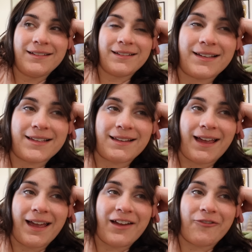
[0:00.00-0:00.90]
Because I
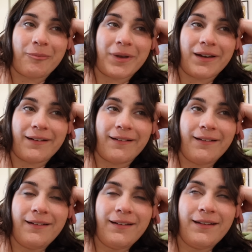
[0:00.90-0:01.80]
have been.
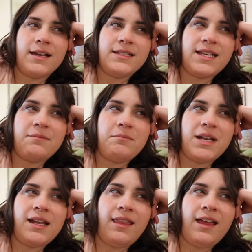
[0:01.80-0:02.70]
It's
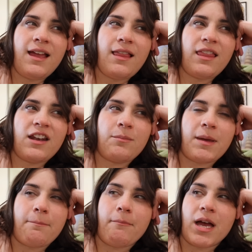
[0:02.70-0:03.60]
admittedly a little
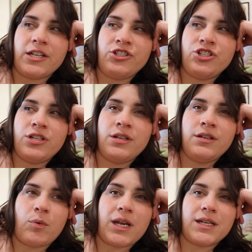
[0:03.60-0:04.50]
bit much,
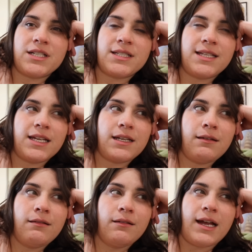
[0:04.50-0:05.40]
what I just did.
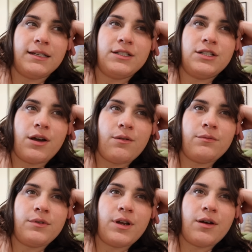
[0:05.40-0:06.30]
I
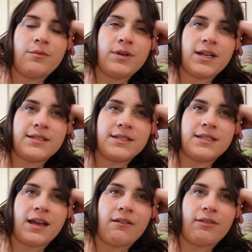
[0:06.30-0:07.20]
don't know
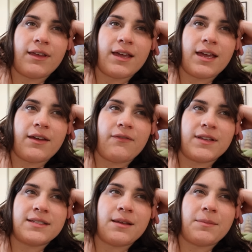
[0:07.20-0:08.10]
necessarily if
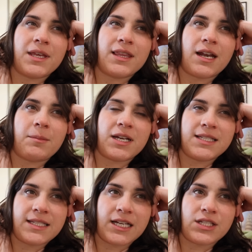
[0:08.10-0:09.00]
it's something that I'm going to
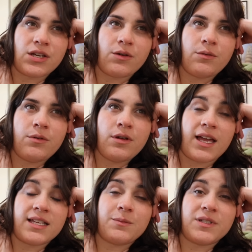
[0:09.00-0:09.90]
stick to. I
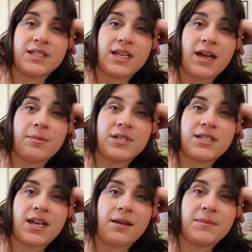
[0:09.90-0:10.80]
guess we'll see how
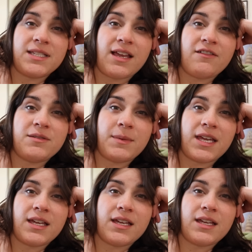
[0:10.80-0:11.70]
much time it saves
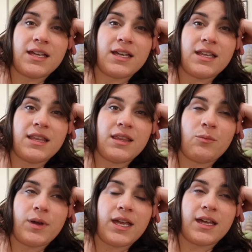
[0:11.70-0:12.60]
me in the
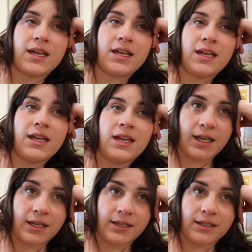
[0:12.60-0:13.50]
week.
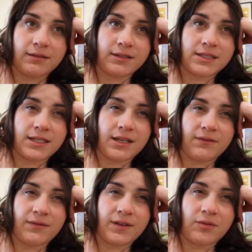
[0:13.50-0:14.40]
And
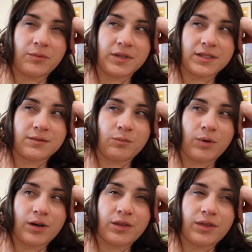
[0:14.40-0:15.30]
if it was
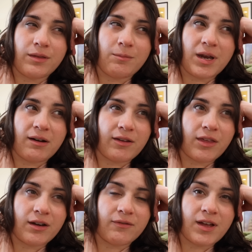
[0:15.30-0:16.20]
worth the
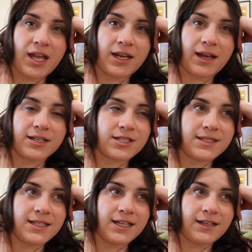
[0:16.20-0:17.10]
marathon of cutting I
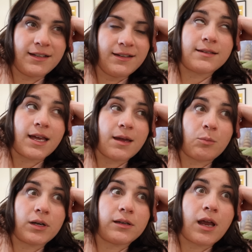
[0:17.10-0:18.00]
just did. Time
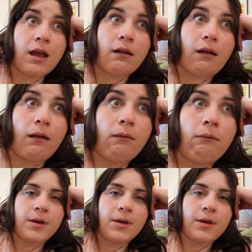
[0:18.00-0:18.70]
will tell.